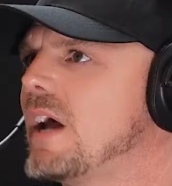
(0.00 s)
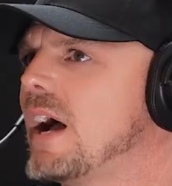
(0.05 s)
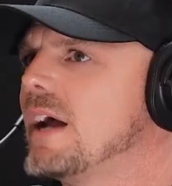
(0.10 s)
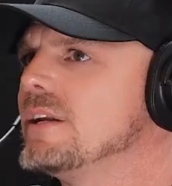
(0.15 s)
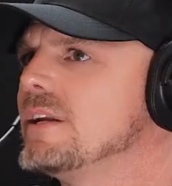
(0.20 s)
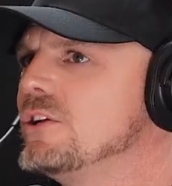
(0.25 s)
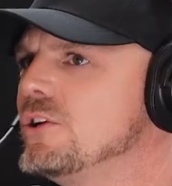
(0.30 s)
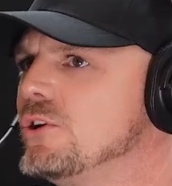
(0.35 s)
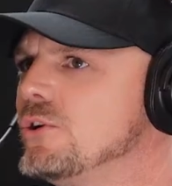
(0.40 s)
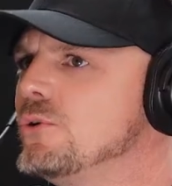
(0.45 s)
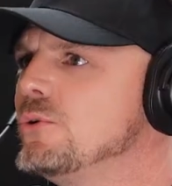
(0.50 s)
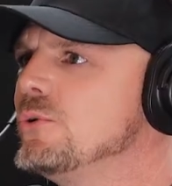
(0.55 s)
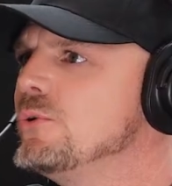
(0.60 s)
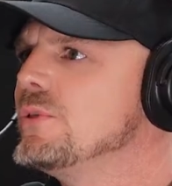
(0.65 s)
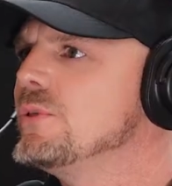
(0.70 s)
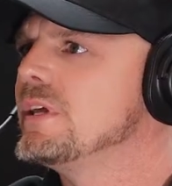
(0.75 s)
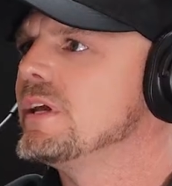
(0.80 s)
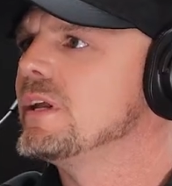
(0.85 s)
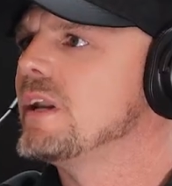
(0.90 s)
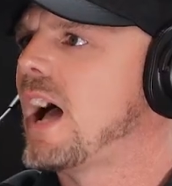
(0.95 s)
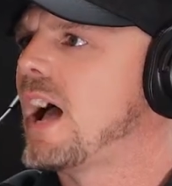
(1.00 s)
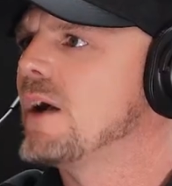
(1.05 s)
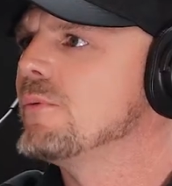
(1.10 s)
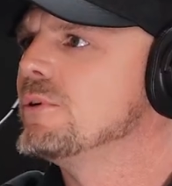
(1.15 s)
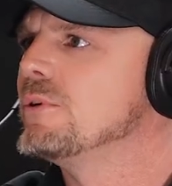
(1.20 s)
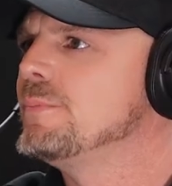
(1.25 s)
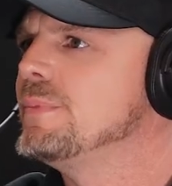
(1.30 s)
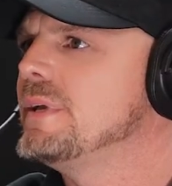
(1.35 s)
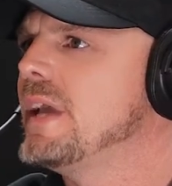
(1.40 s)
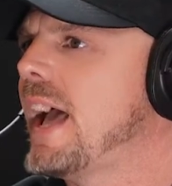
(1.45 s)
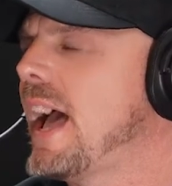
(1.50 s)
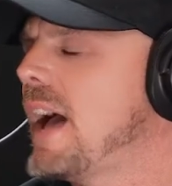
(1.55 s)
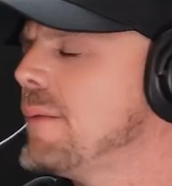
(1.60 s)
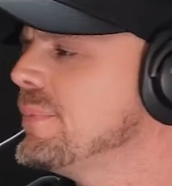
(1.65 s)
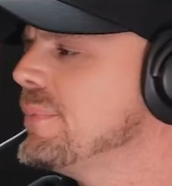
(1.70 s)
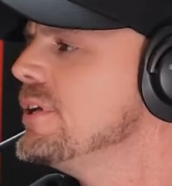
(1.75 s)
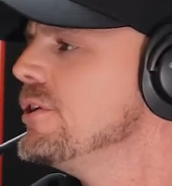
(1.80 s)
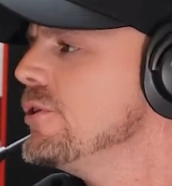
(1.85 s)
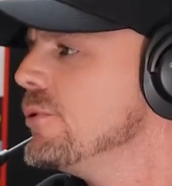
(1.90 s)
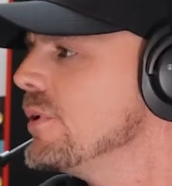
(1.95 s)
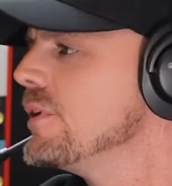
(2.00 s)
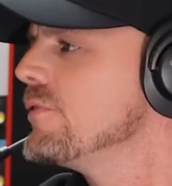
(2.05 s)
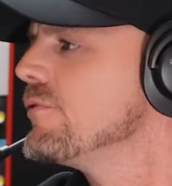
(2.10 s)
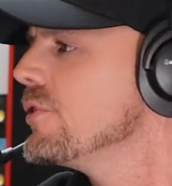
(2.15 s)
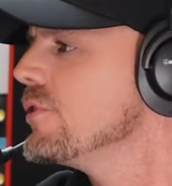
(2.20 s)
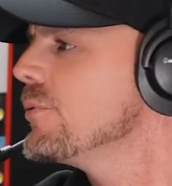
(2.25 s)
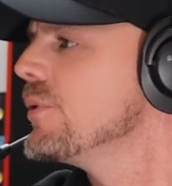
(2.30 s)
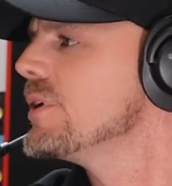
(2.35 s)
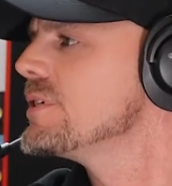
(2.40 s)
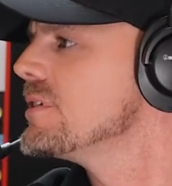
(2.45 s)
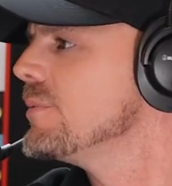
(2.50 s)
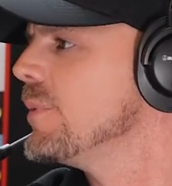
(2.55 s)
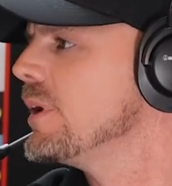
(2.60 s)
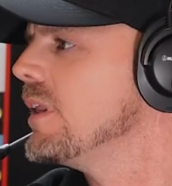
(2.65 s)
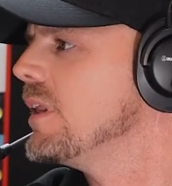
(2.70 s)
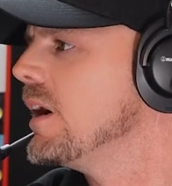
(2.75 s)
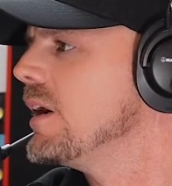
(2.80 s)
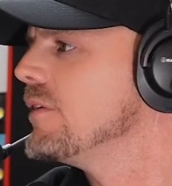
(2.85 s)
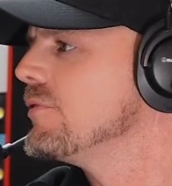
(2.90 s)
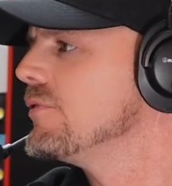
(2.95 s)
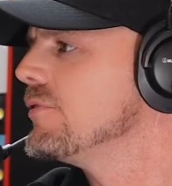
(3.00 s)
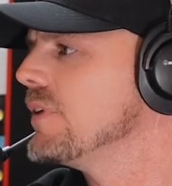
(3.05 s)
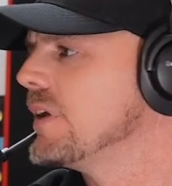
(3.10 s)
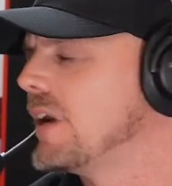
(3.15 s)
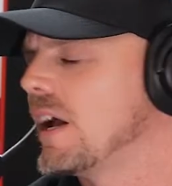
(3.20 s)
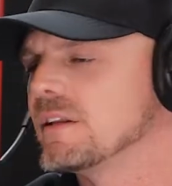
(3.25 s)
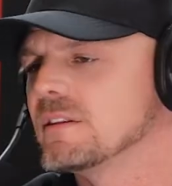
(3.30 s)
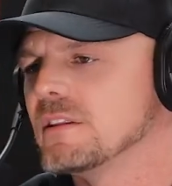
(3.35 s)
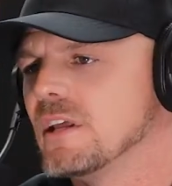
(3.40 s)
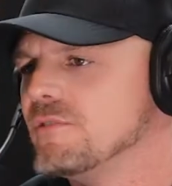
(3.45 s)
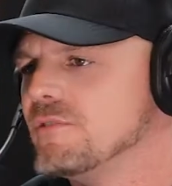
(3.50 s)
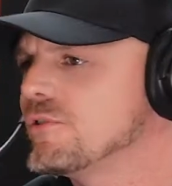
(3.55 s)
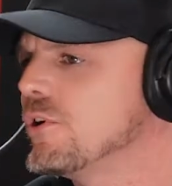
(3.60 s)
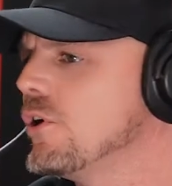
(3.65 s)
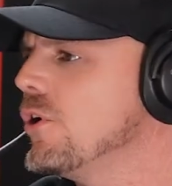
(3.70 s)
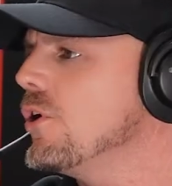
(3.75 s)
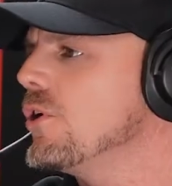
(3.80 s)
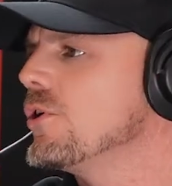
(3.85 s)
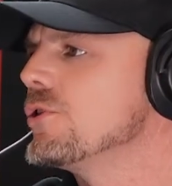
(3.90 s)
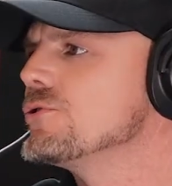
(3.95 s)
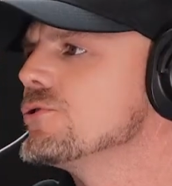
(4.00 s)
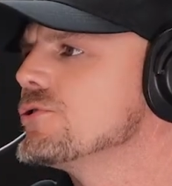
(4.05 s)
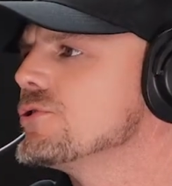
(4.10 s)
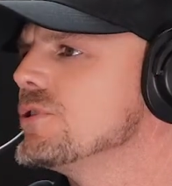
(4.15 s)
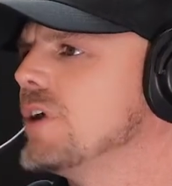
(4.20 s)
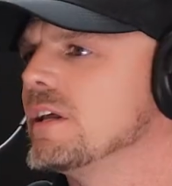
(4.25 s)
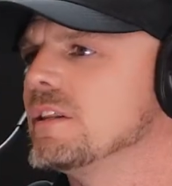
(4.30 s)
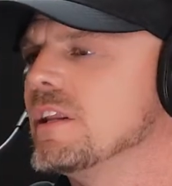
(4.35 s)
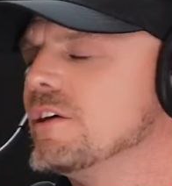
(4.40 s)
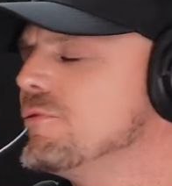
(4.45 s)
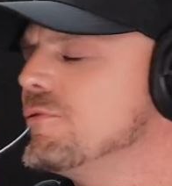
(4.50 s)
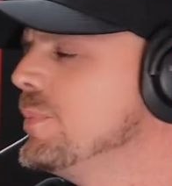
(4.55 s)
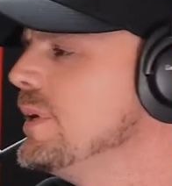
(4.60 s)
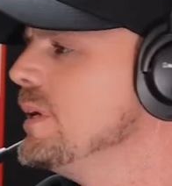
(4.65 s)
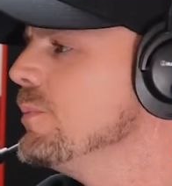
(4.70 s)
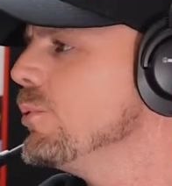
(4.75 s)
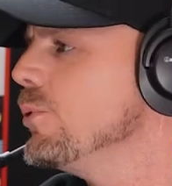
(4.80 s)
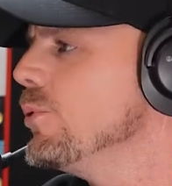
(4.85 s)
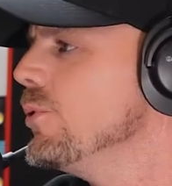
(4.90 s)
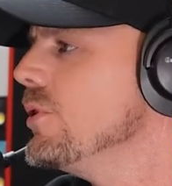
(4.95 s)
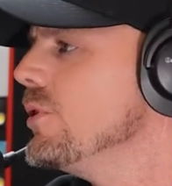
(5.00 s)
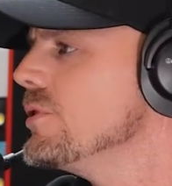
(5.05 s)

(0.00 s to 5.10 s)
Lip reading: I knew that I would be happy doing for the rest of my life. And I love cars. I love people.